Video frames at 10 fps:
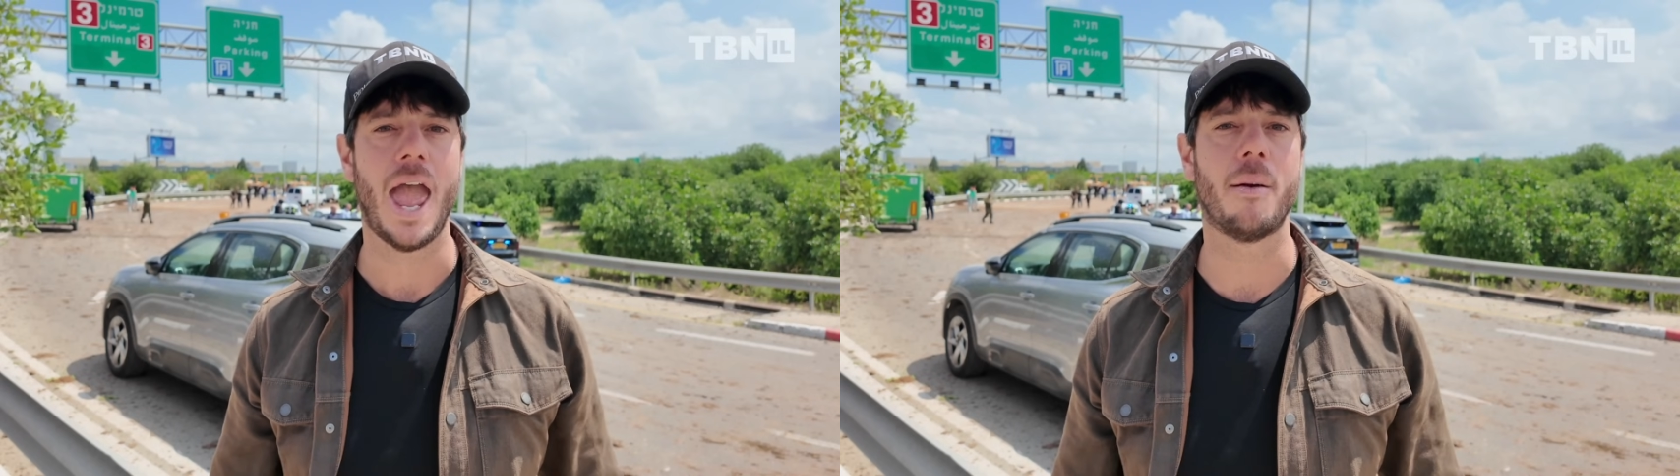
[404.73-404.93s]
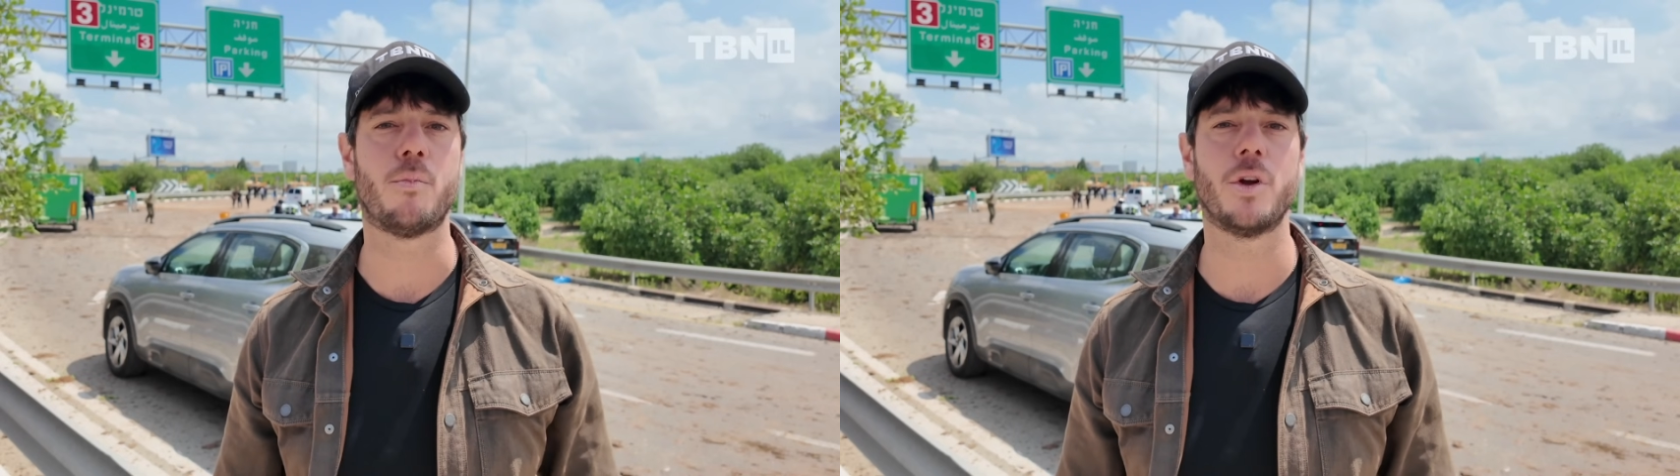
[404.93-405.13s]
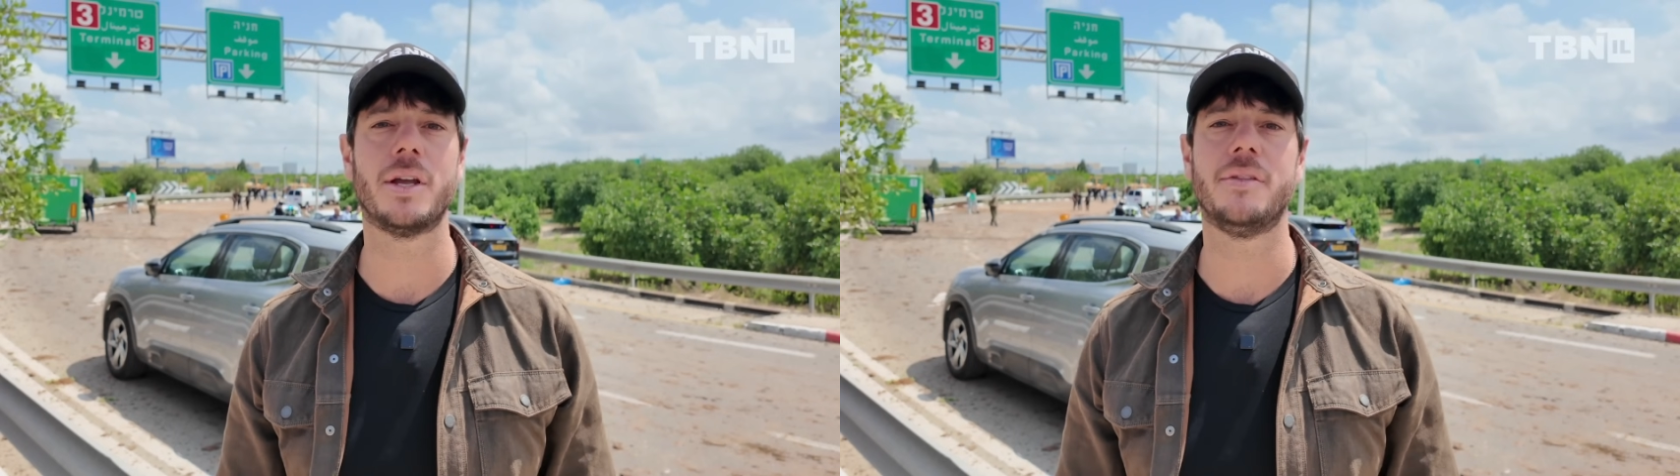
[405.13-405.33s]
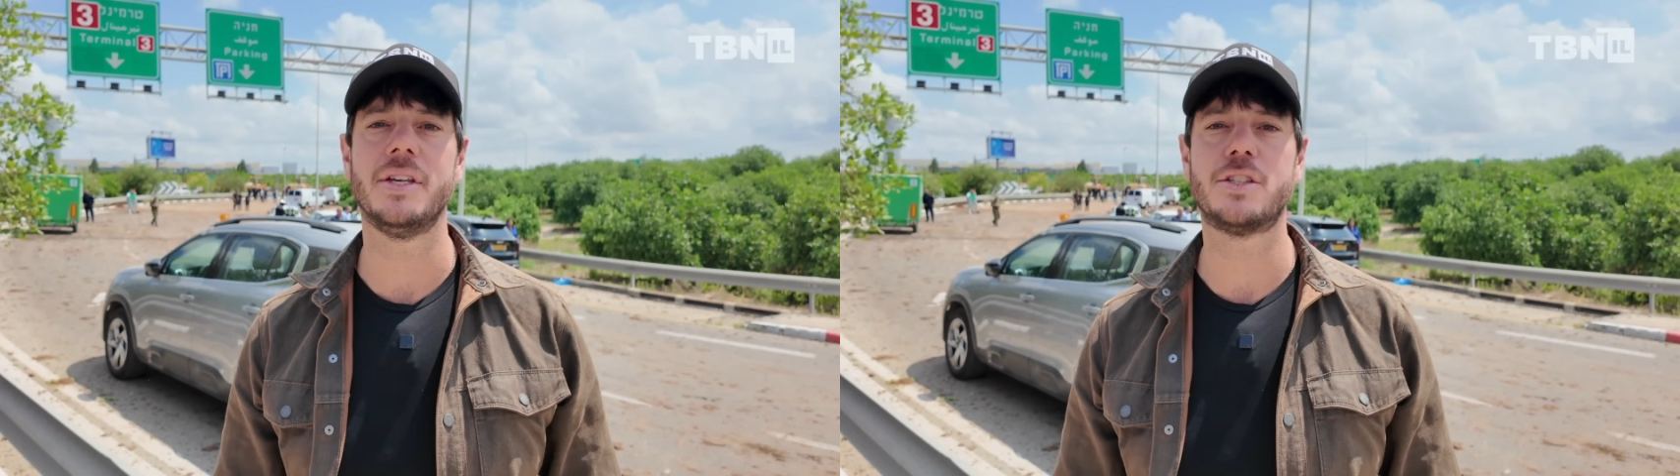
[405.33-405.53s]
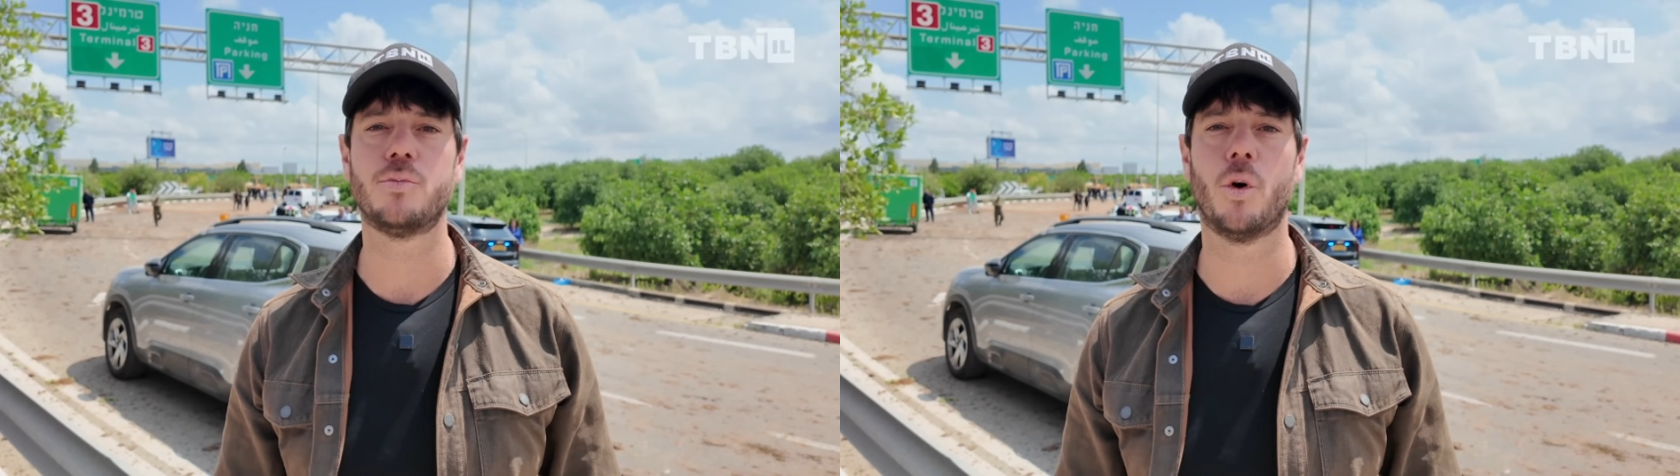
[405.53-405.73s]
and bringing
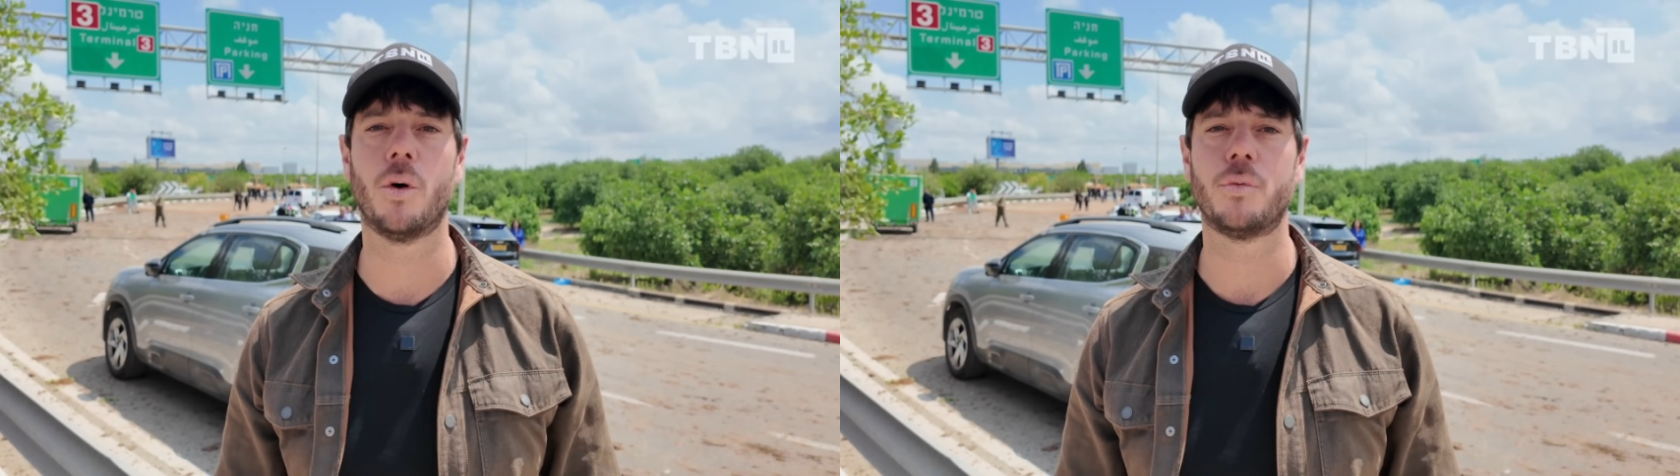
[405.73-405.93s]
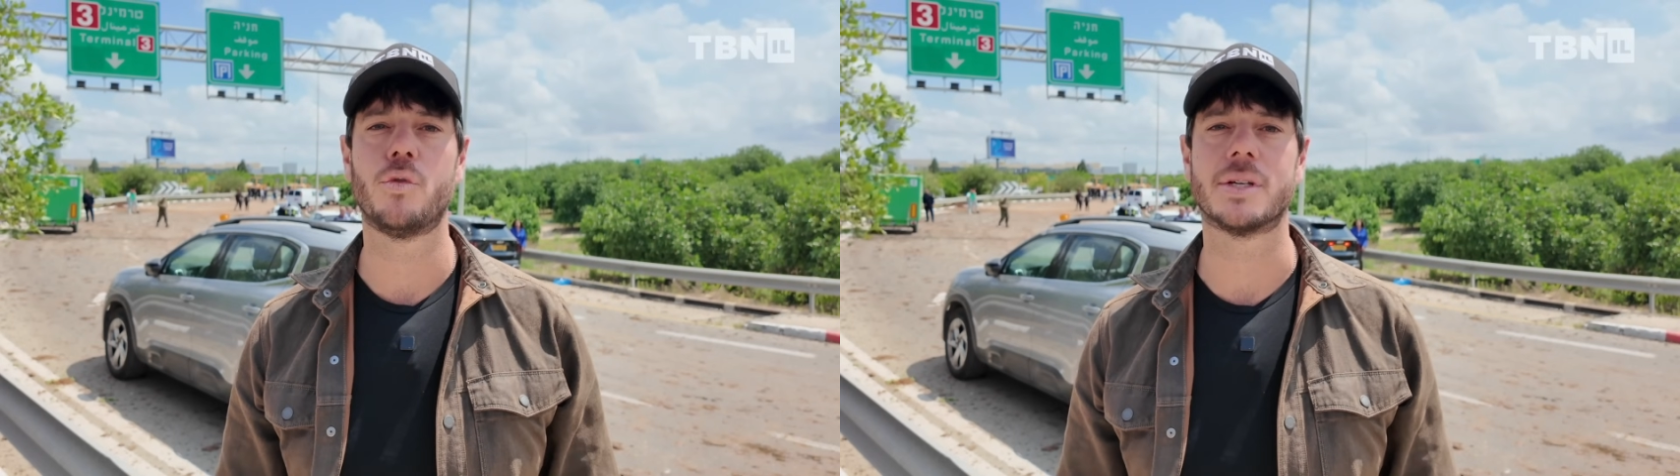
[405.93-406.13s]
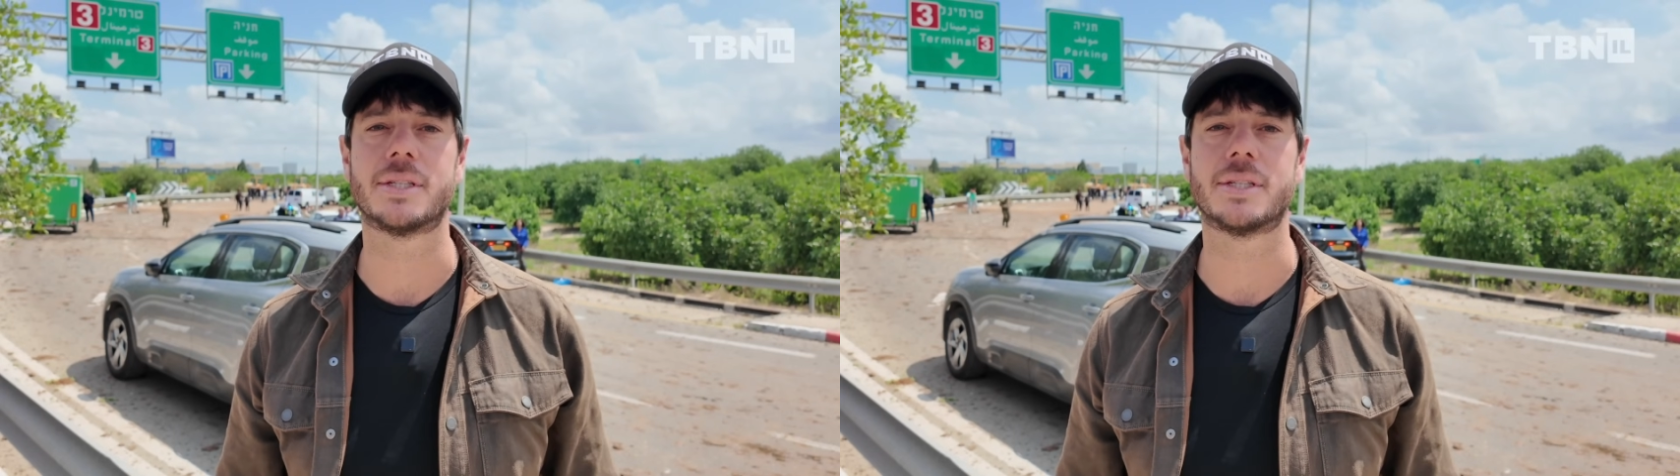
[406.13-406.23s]
this war to a